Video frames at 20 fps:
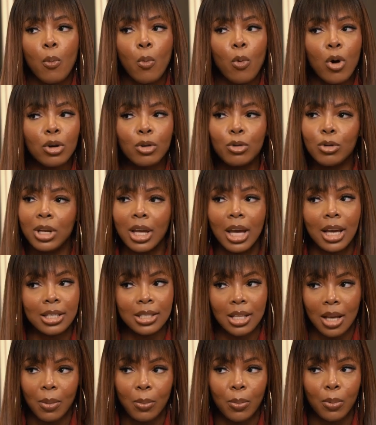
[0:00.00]
One good
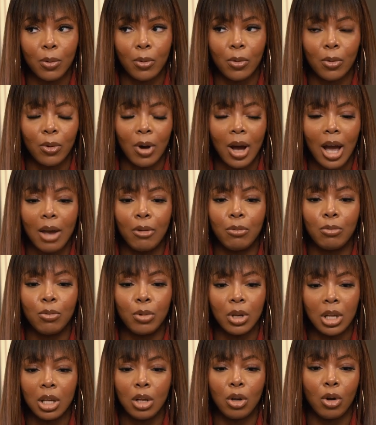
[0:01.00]
example I
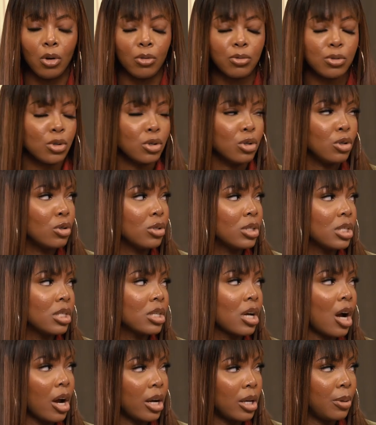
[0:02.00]
really love to use
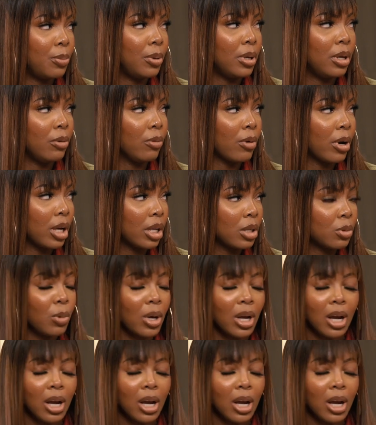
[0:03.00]
is Cardi B, right?